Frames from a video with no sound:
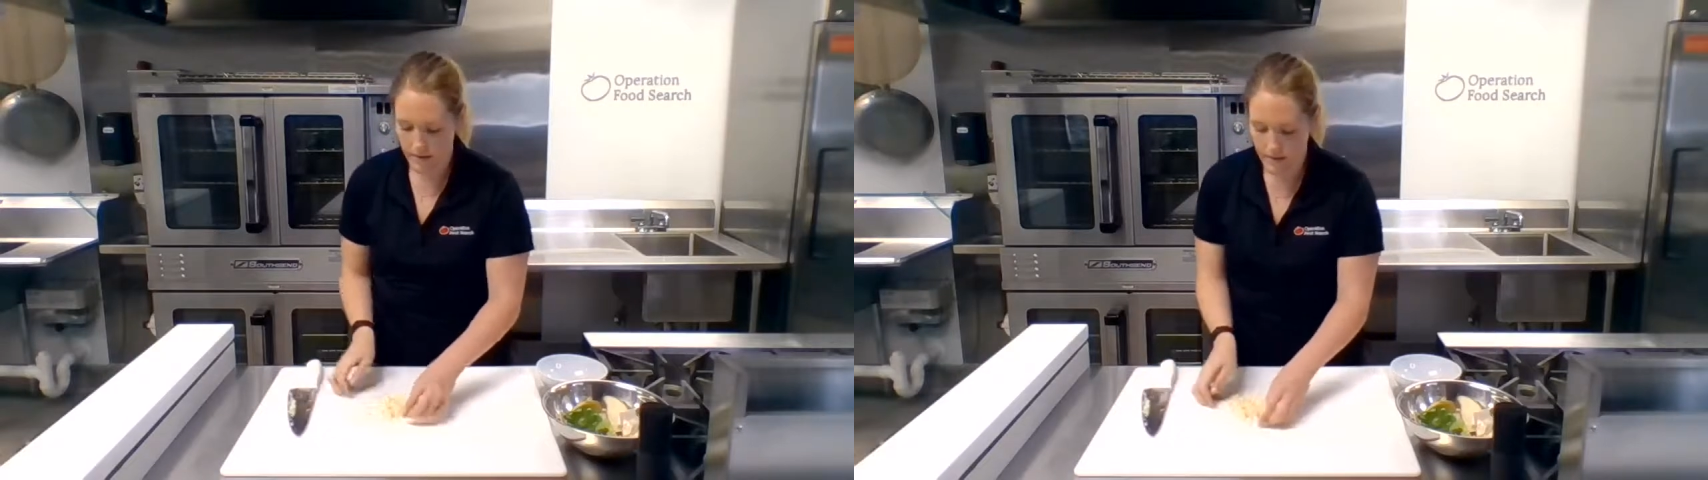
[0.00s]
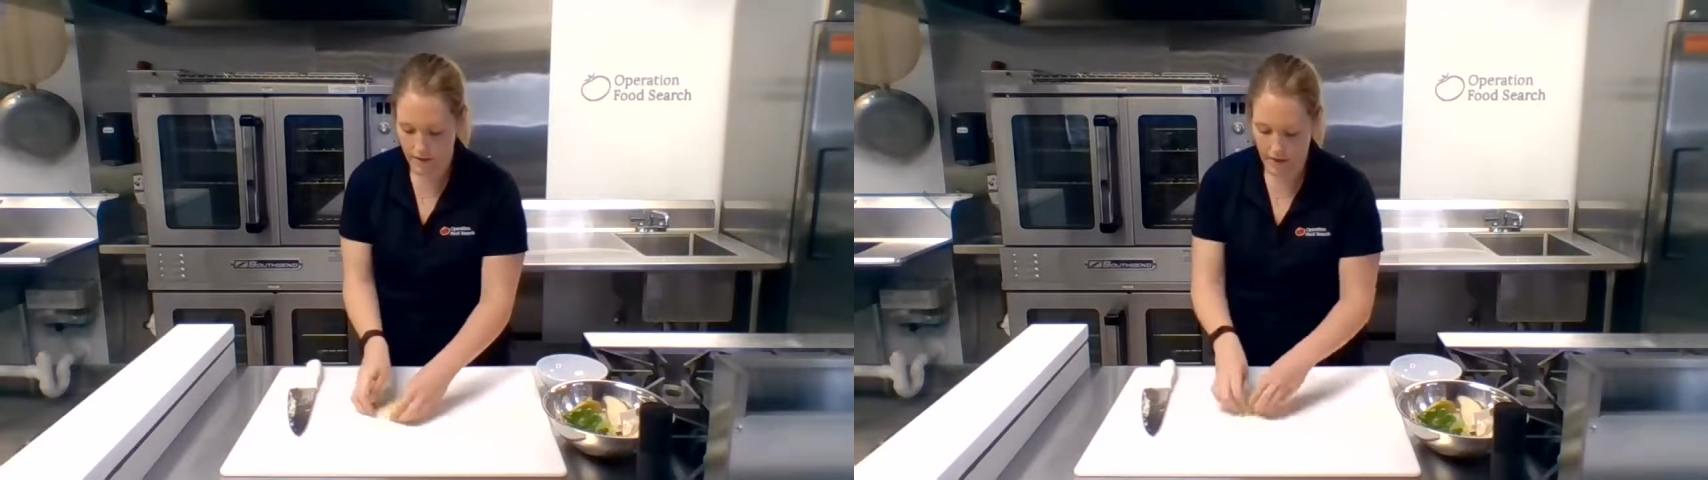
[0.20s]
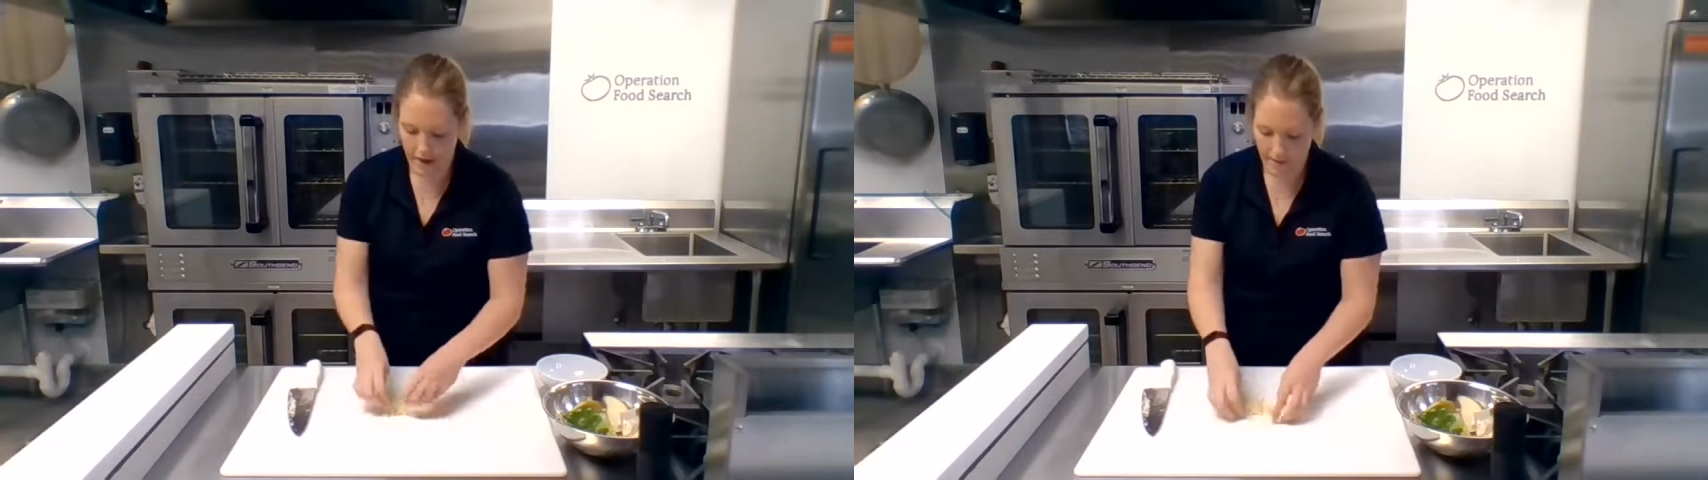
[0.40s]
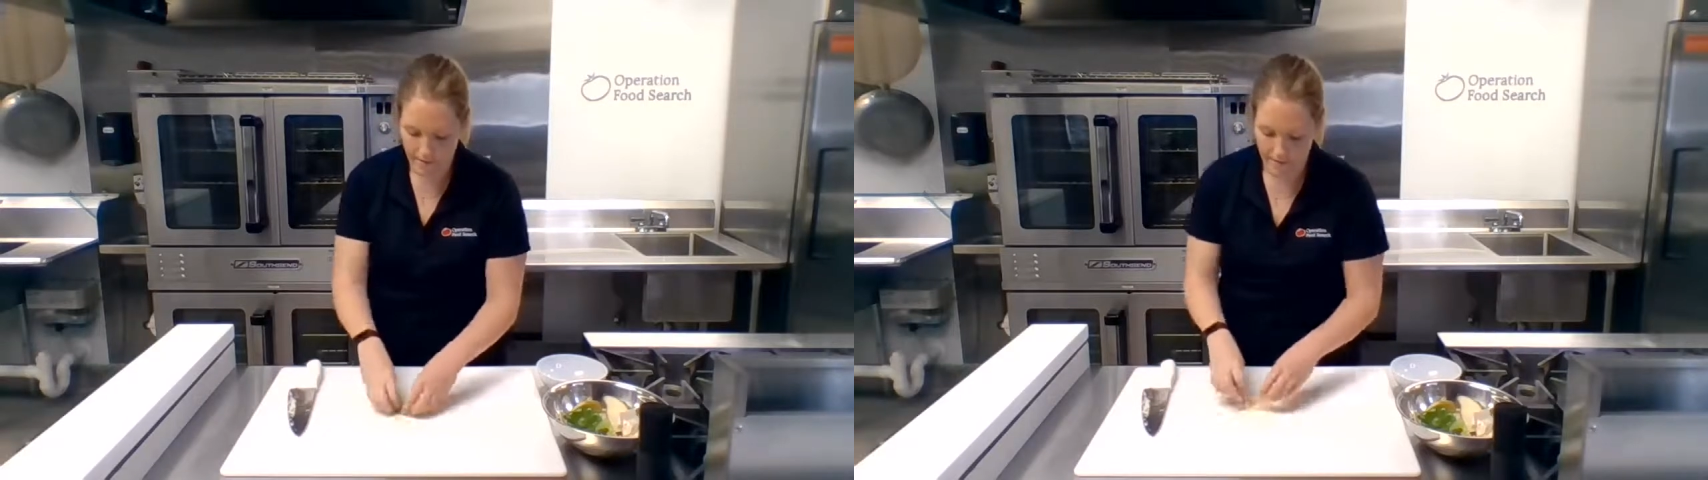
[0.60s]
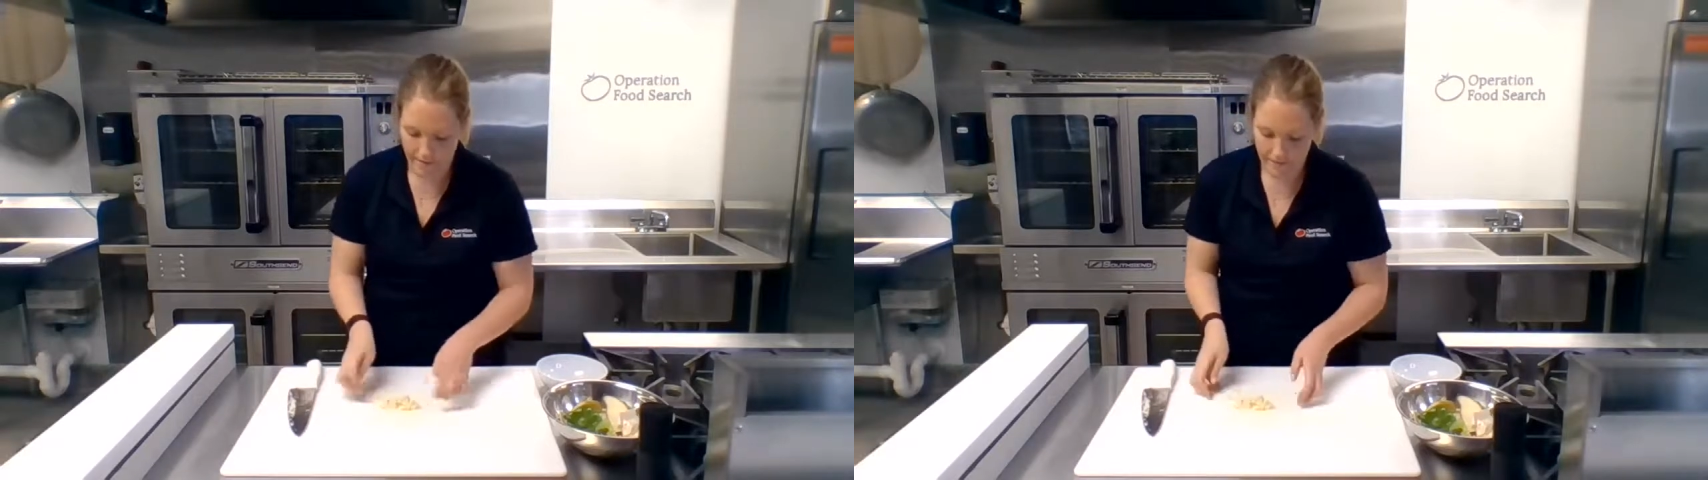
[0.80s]
Okay,
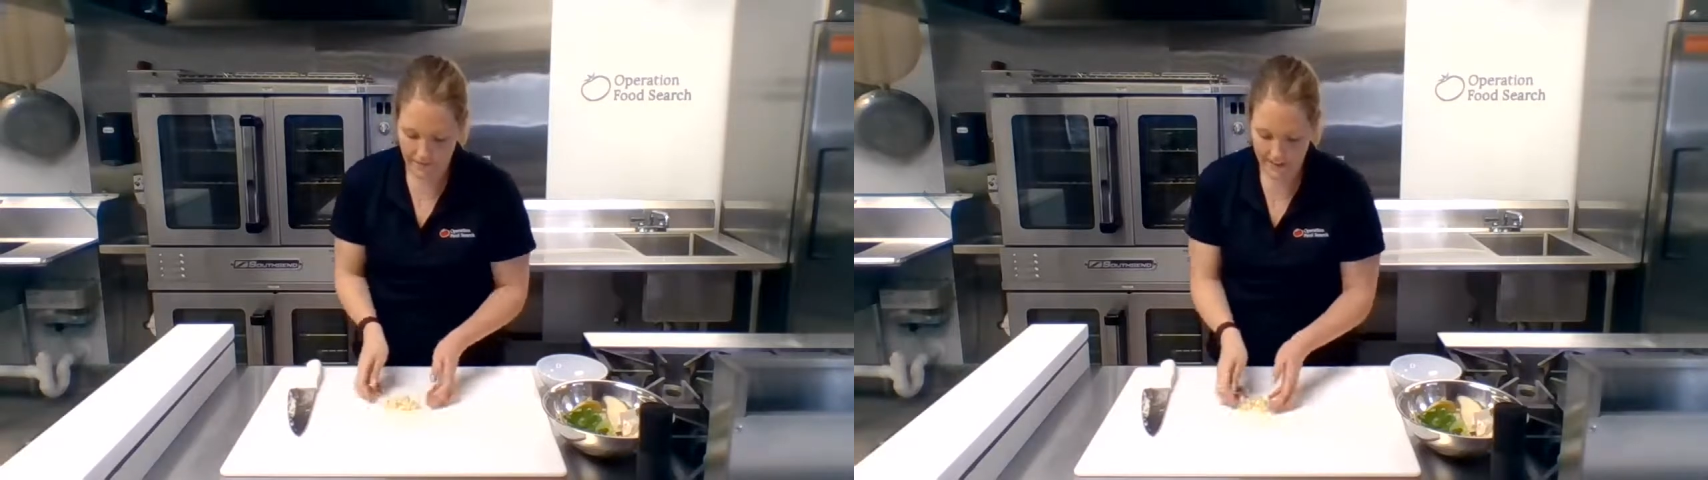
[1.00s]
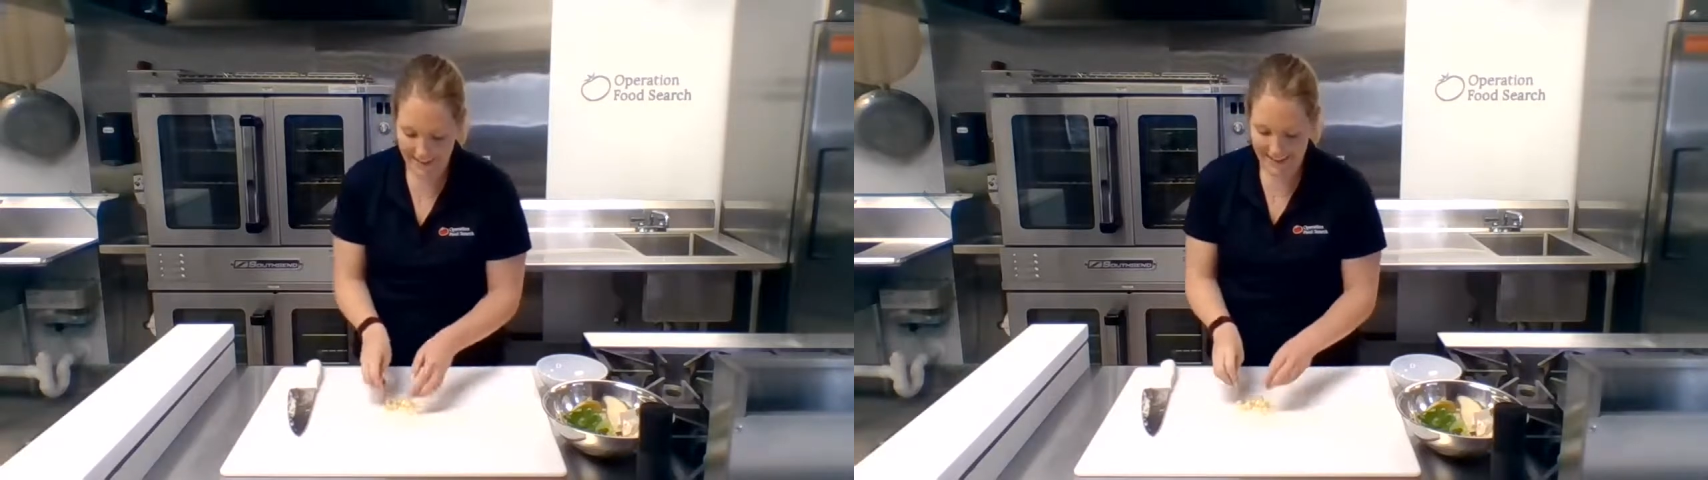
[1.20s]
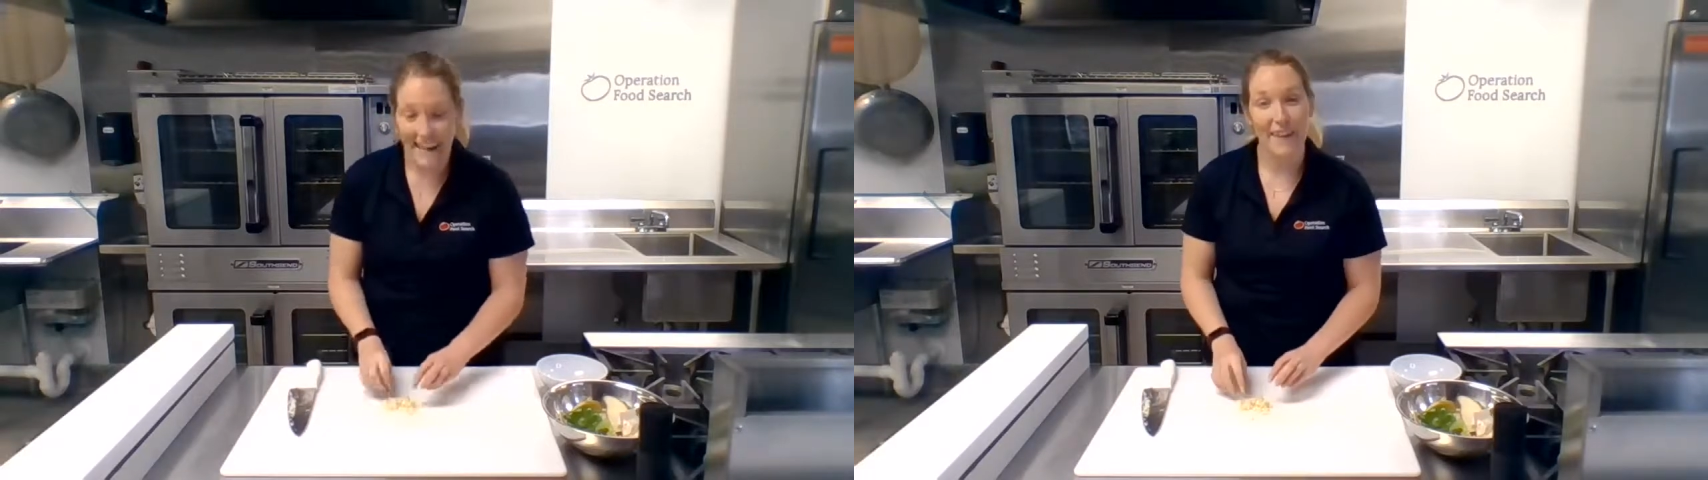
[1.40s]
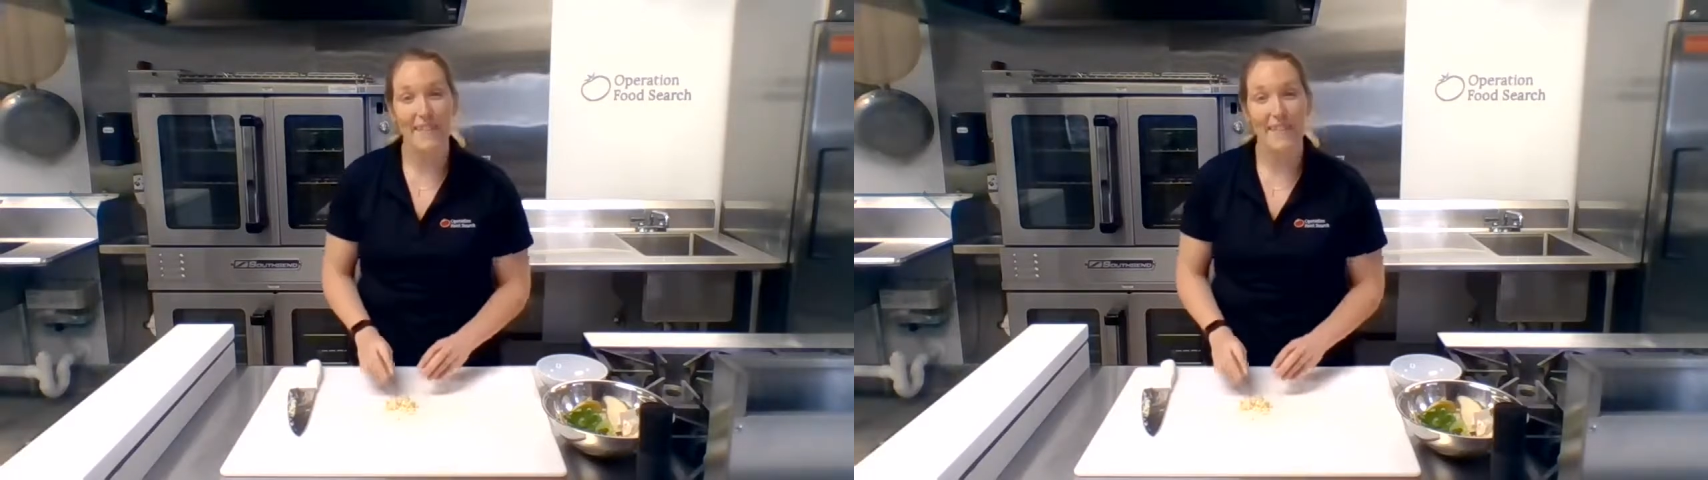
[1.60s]
now